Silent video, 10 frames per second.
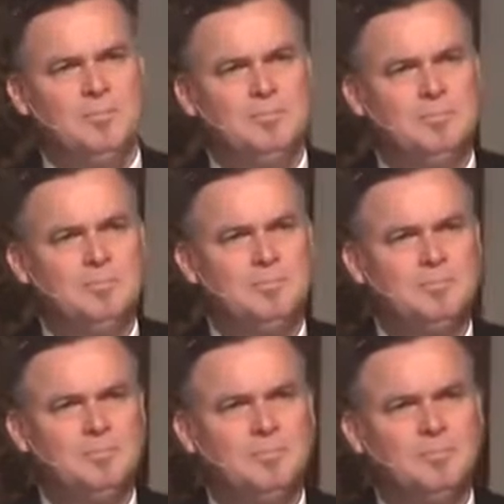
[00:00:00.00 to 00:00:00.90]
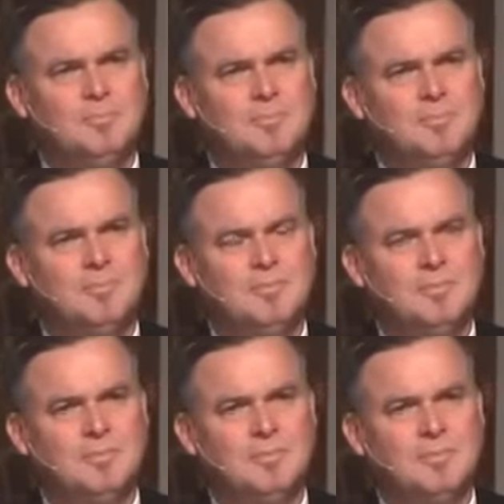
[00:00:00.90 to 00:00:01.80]

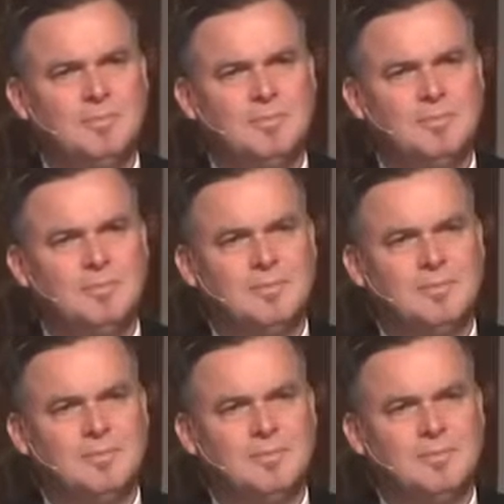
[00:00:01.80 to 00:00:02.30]
(silence)